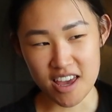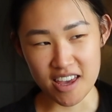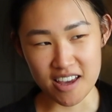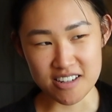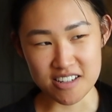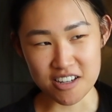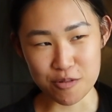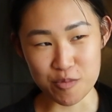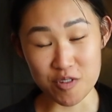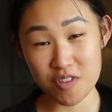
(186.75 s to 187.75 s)
And
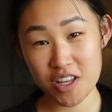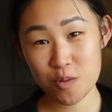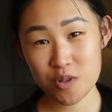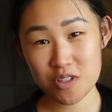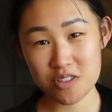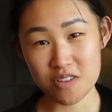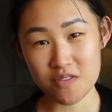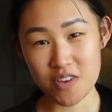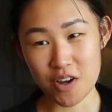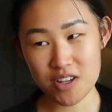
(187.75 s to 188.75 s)
um, the flight was
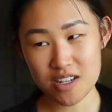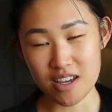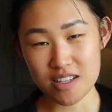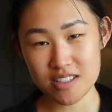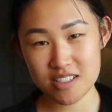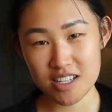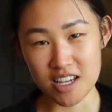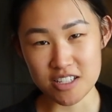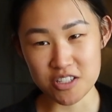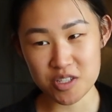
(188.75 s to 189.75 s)
very nice
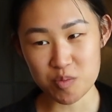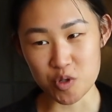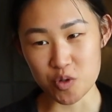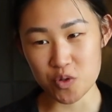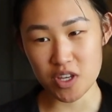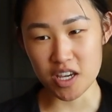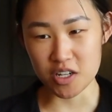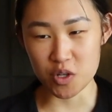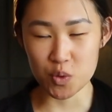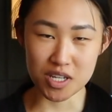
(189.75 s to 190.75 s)
and smooth
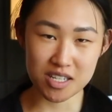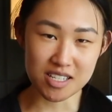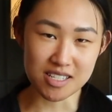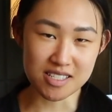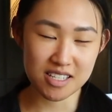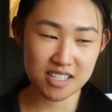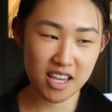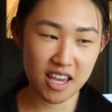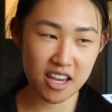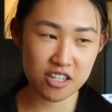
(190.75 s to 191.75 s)
and quick and
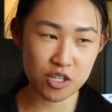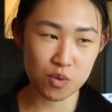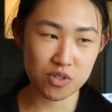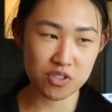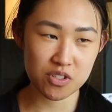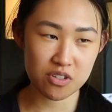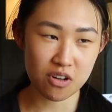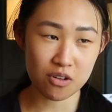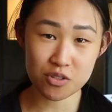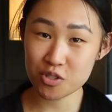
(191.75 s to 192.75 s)
easy. And it was
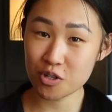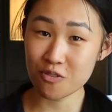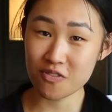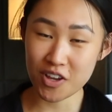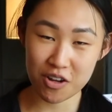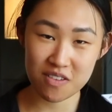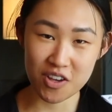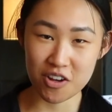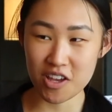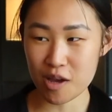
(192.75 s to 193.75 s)
also very,
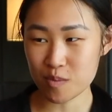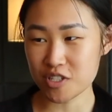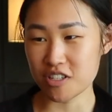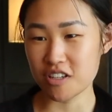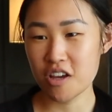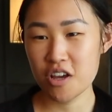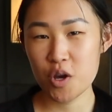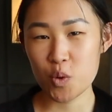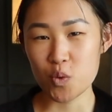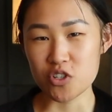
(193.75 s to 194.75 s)
very empty,
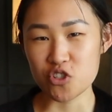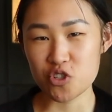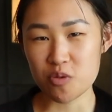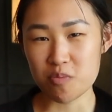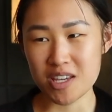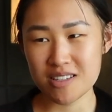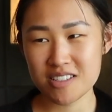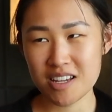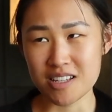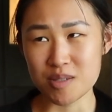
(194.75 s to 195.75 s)
which makes
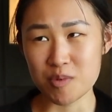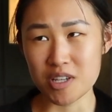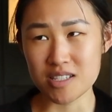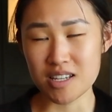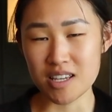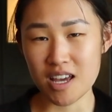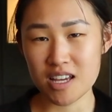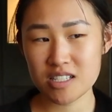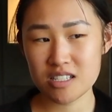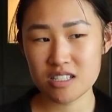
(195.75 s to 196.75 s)
sense because I
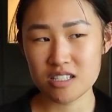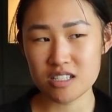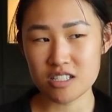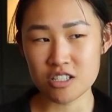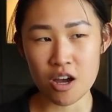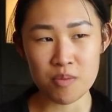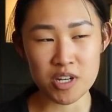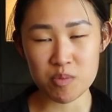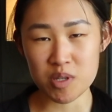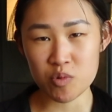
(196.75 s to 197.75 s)
guess not
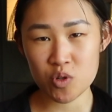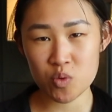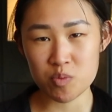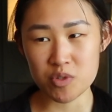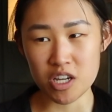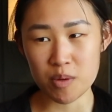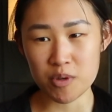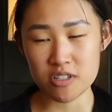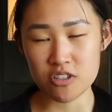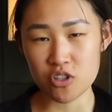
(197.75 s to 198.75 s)
many people would be
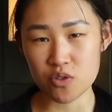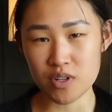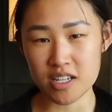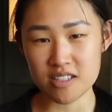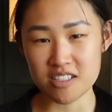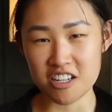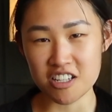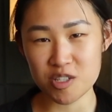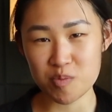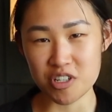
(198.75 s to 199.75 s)
coming to the United
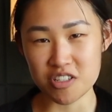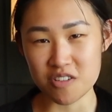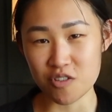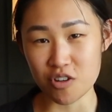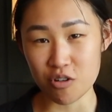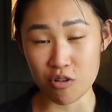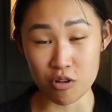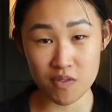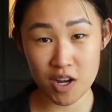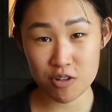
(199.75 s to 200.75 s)
States because of the
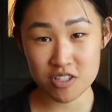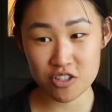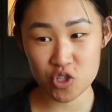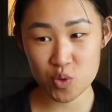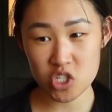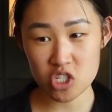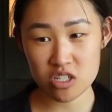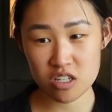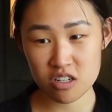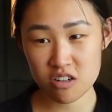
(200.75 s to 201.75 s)
coronavirus situation
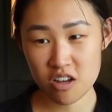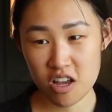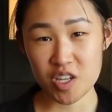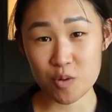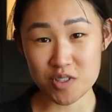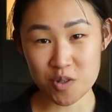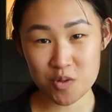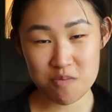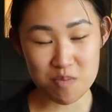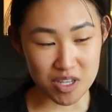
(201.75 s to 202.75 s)
here. It was
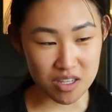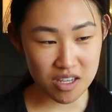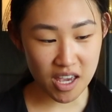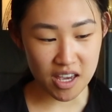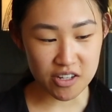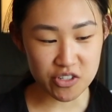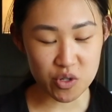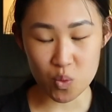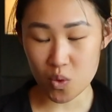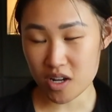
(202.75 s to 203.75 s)
only me
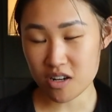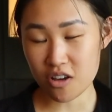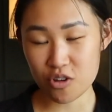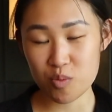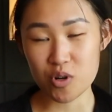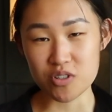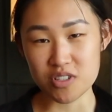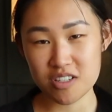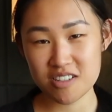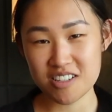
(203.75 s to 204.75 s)
and one other
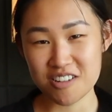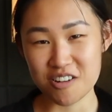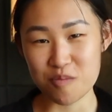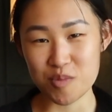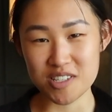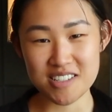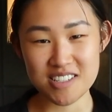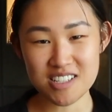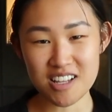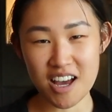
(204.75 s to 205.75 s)
person in
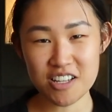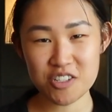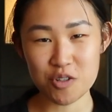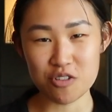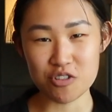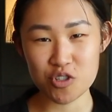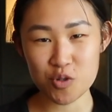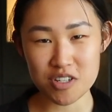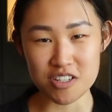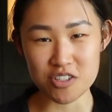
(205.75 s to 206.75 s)
business class, so the
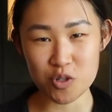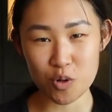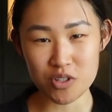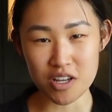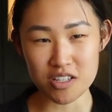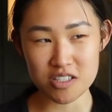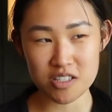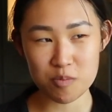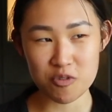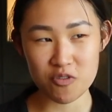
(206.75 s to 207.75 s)
stewardess told us
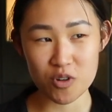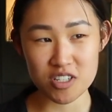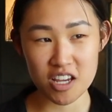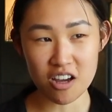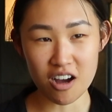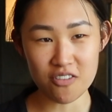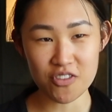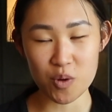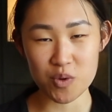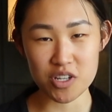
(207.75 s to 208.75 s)
before takeoff
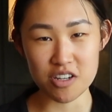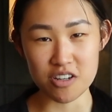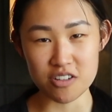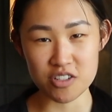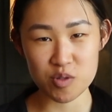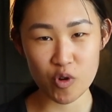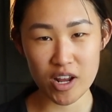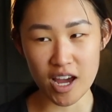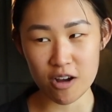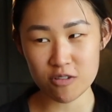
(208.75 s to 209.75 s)
that we could
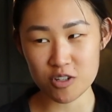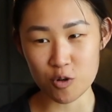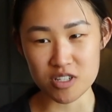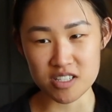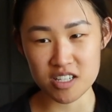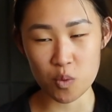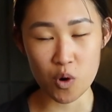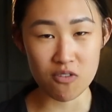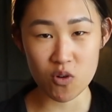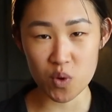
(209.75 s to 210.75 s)
spread out or sit
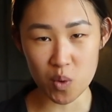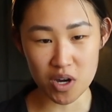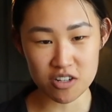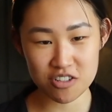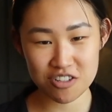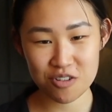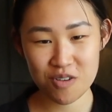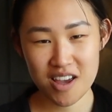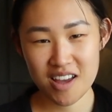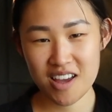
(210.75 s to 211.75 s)
wherever we wanted
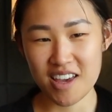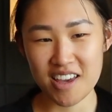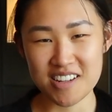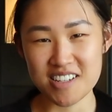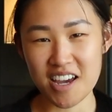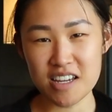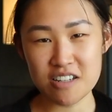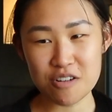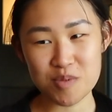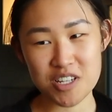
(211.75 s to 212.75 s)
to, and I
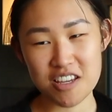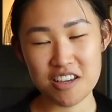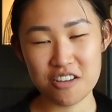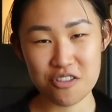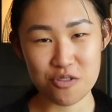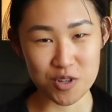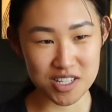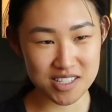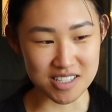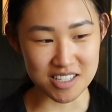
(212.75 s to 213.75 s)
ended up taking
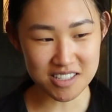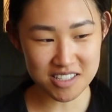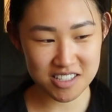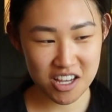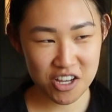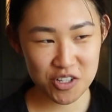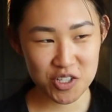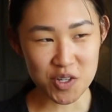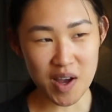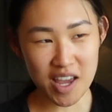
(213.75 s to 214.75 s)
three seats.
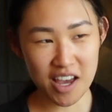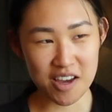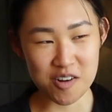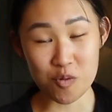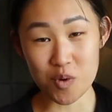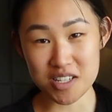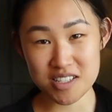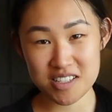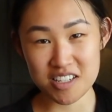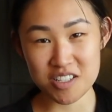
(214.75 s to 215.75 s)
So I had one
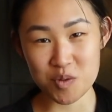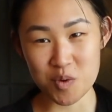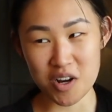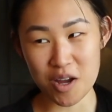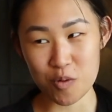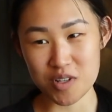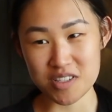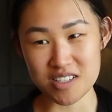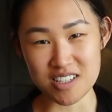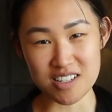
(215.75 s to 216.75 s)
seat where I
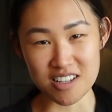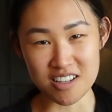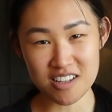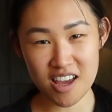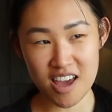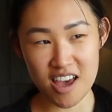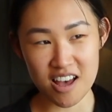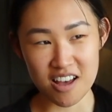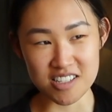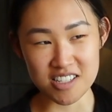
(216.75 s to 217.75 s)
was eating,
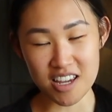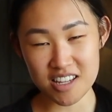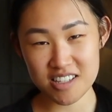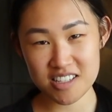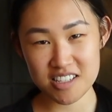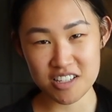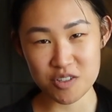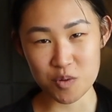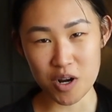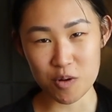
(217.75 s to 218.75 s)
a second seat
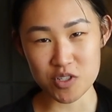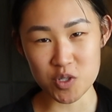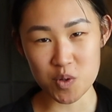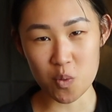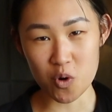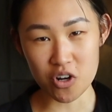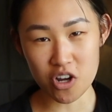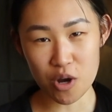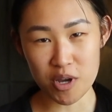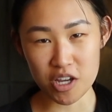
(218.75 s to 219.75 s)
where I was doing work
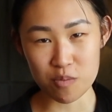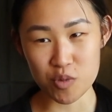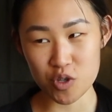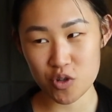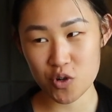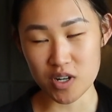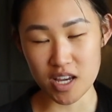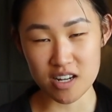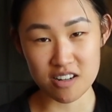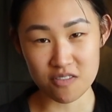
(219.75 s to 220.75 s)
on my computer and
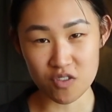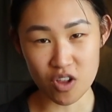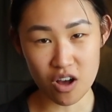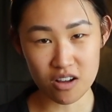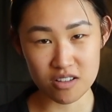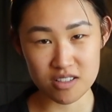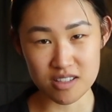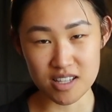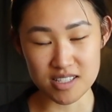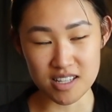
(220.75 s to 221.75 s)
editing vlogs
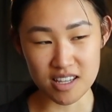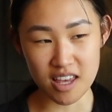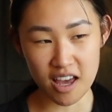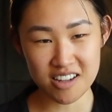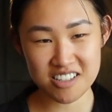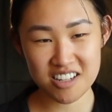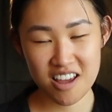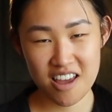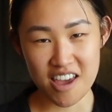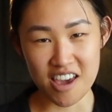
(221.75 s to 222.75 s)
and things like that,
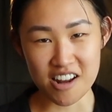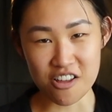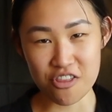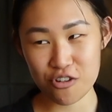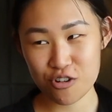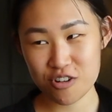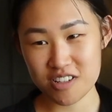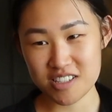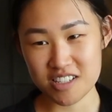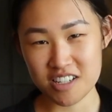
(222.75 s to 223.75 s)
and a
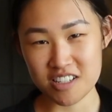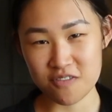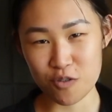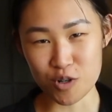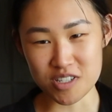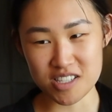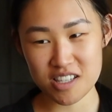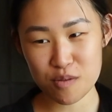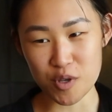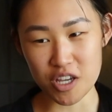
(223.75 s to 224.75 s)
third seat for
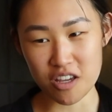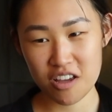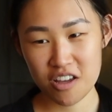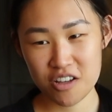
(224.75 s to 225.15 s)
sleeping.